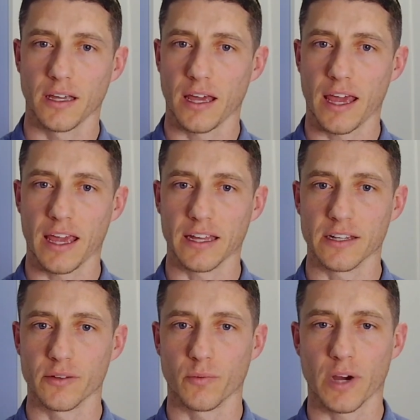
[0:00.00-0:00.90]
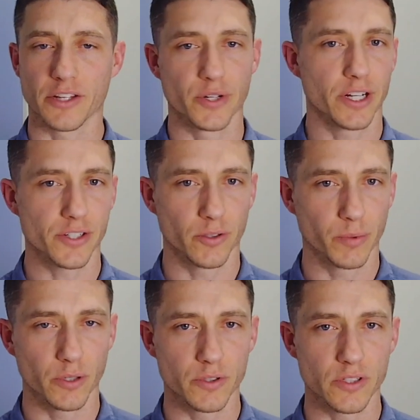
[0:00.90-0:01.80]
and why traditional
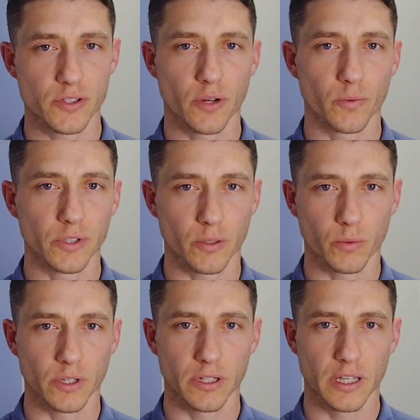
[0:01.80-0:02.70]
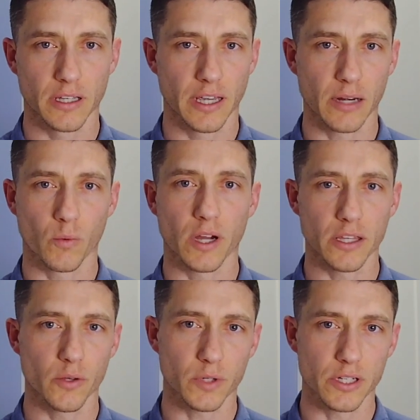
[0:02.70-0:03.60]
approaches don't really work, and
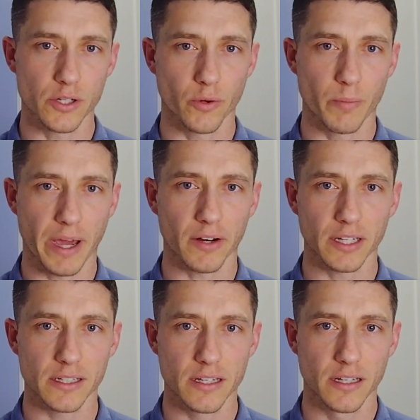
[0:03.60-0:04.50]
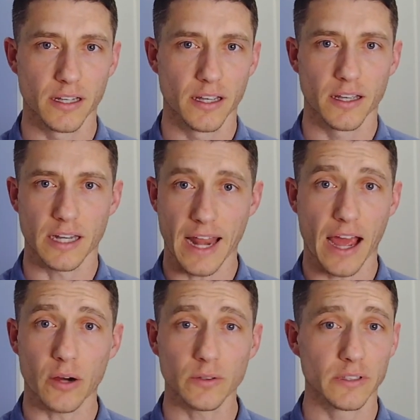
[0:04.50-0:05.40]
what you can do about it
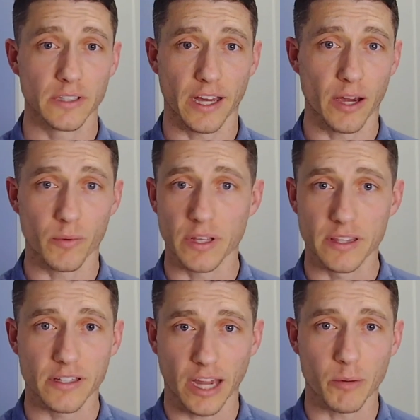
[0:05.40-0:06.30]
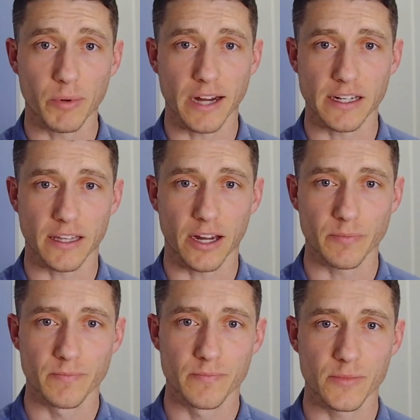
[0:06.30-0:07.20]
now with chiropractic care.
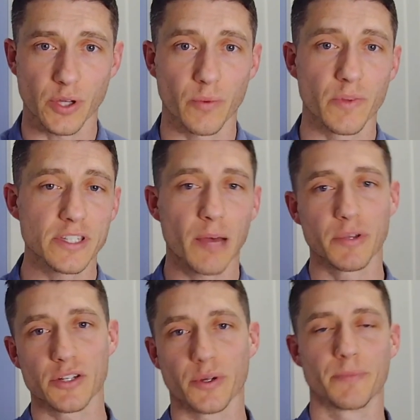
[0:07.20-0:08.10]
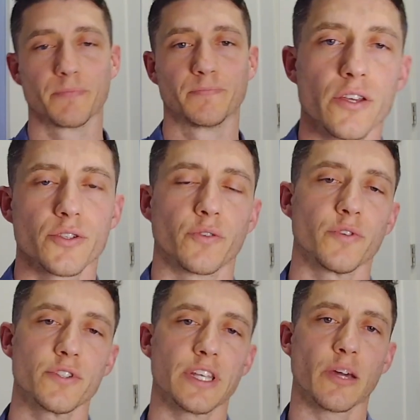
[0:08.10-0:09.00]
So let's hop into it. So
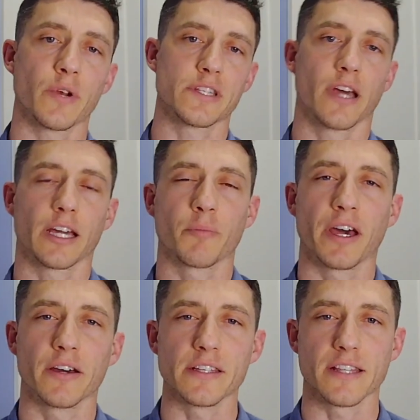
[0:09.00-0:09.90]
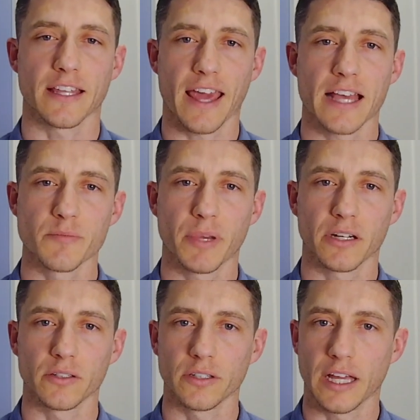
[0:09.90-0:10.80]
first thing I want to talk about is the gas
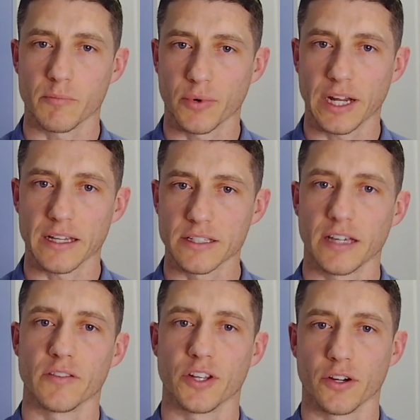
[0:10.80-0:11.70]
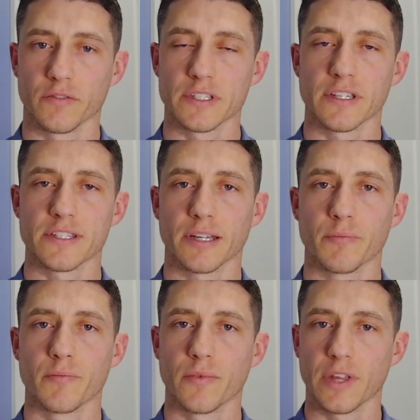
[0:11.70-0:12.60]
pedal and brakes of the nervous
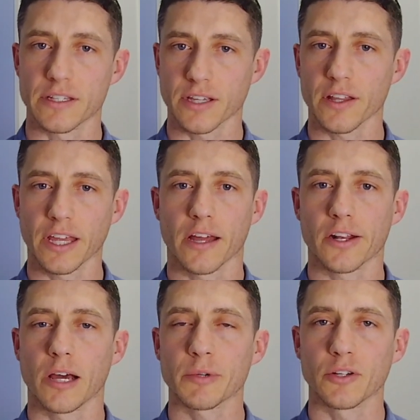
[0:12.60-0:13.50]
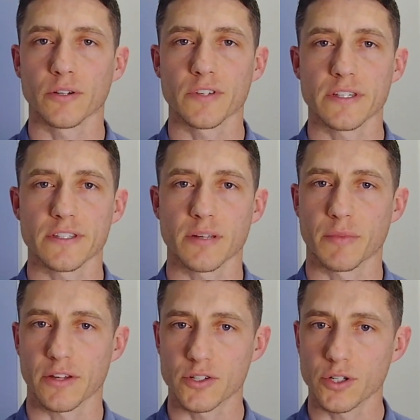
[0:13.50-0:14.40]
system. It's called the autonomic nervous system,
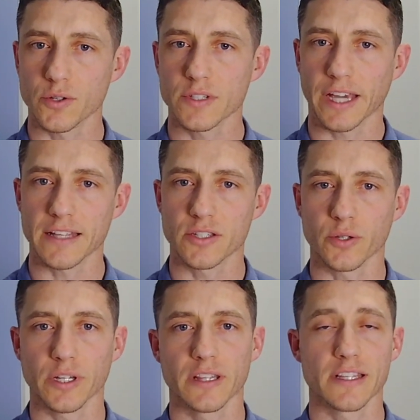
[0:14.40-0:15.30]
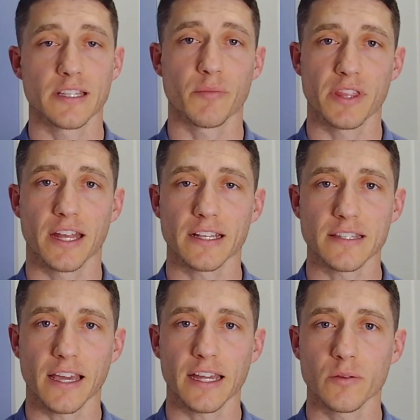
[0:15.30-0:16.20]
and there's two sides to it: the sympathetic
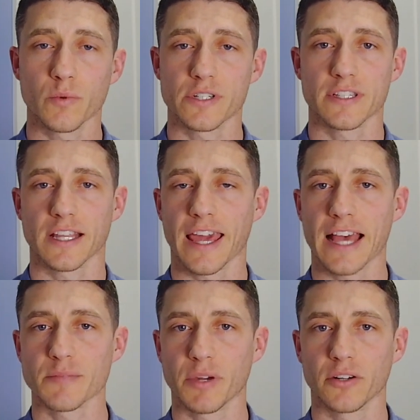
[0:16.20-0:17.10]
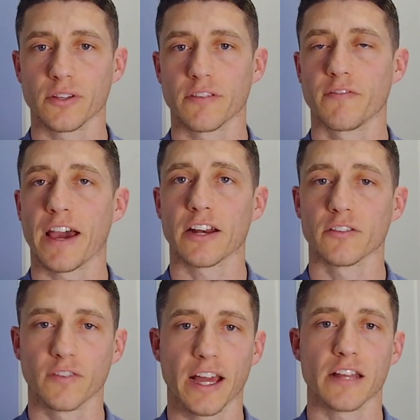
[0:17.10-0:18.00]
side, which is the gas pedal, the fight or
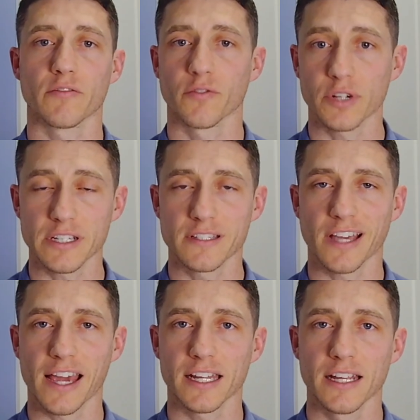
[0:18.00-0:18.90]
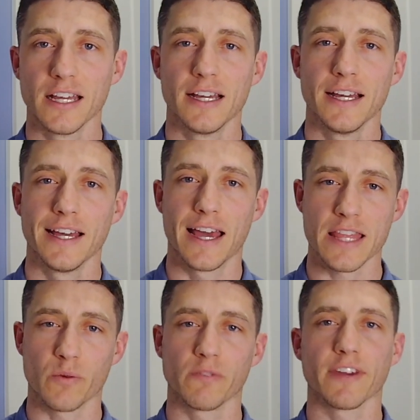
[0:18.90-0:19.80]
flight and freeze side. And
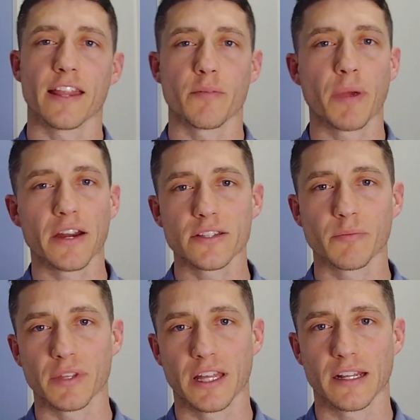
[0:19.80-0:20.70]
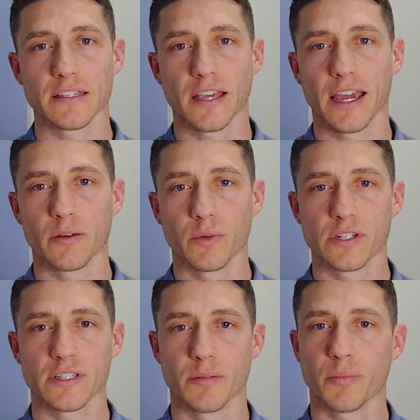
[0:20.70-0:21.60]
then we've got the parasympathetic side,
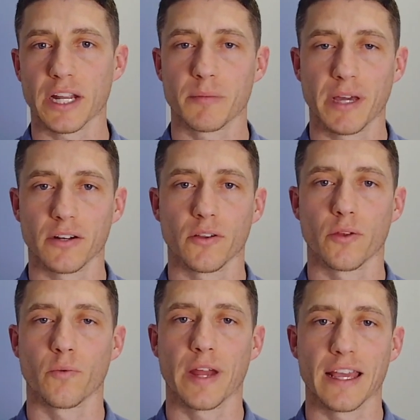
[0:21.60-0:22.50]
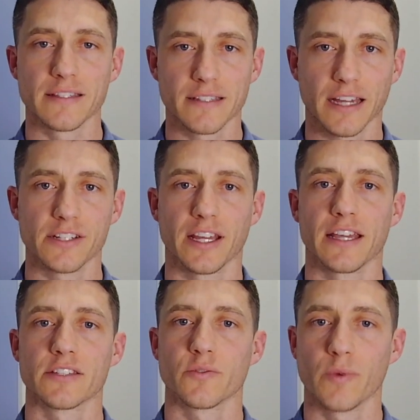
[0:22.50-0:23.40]
which is the brake pedal, the rest,
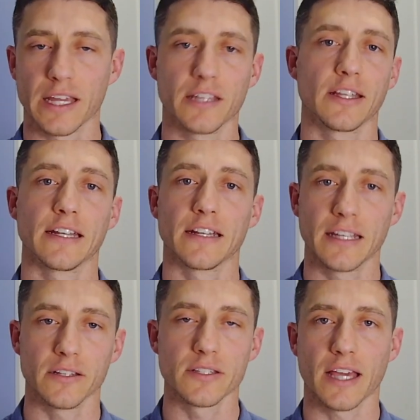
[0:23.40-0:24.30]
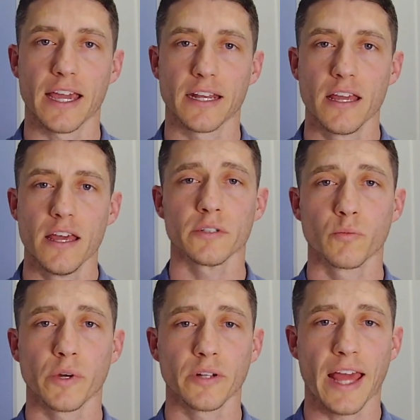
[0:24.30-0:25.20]
digest, regulate, and heal side.
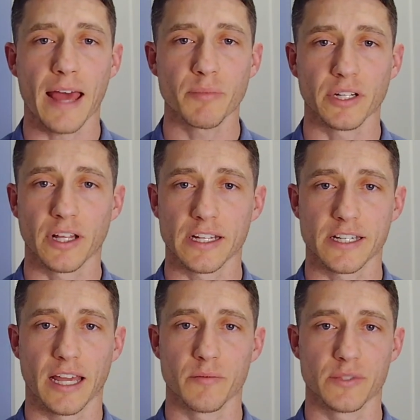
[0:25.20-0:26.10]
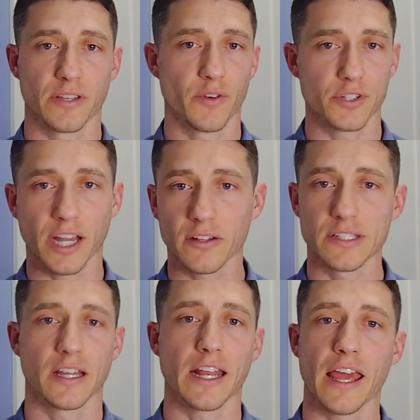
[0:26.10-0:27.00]
What will happen a lot of times if your child
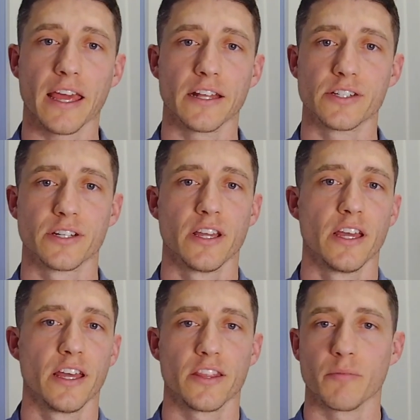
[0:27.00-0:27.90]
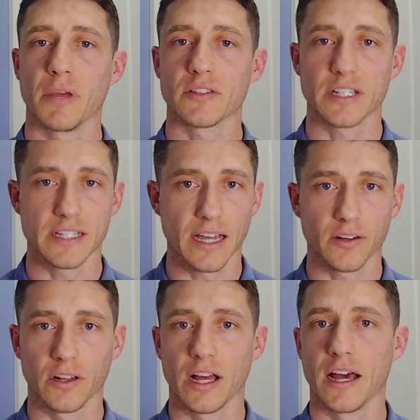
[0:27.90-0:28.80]
is on edge, they're melting
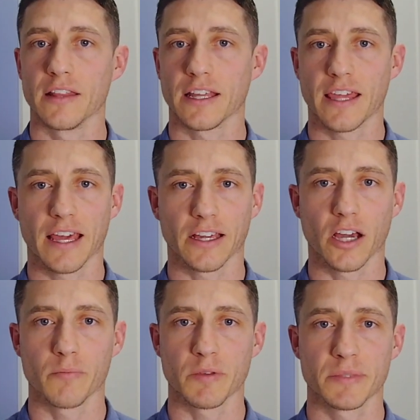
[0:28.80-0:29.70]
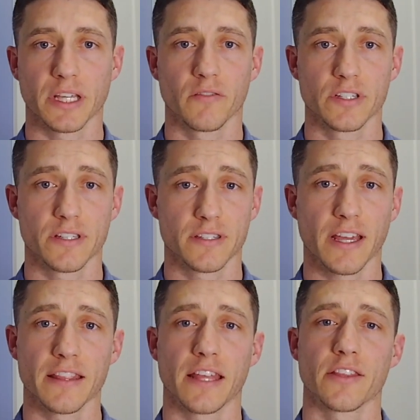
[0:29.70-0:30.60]
down a lot, they can't calm themselves, it's a
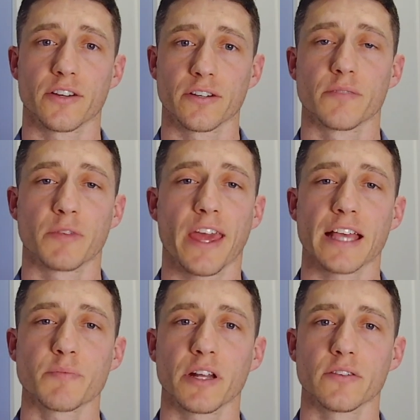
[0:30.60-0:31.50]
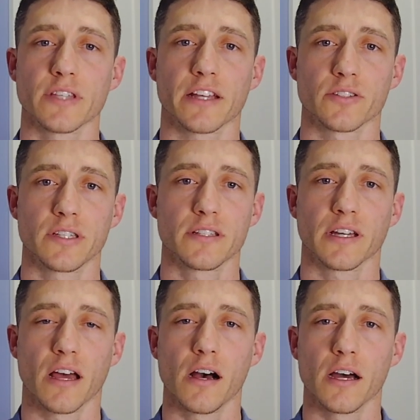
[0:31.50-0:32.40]
sign that their gas pedal is actually
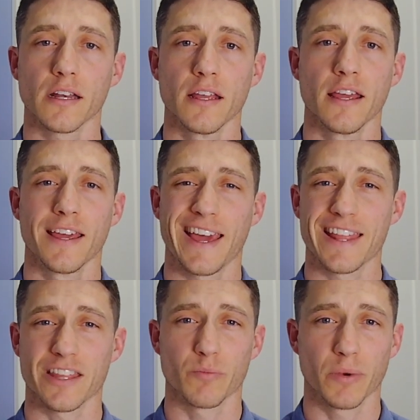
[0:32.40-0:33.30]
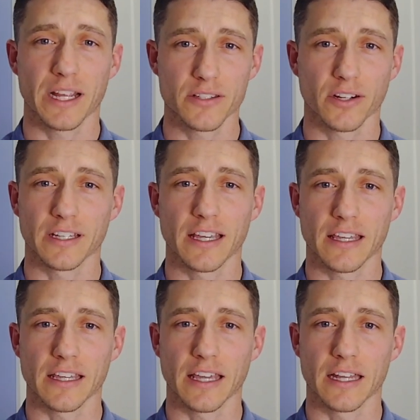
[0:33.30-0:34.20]
stuck on and their brakes aren't
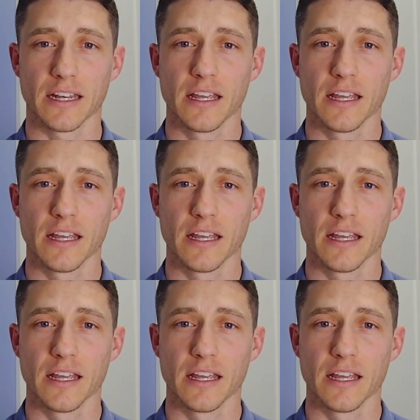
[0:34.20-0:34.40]
kicking in.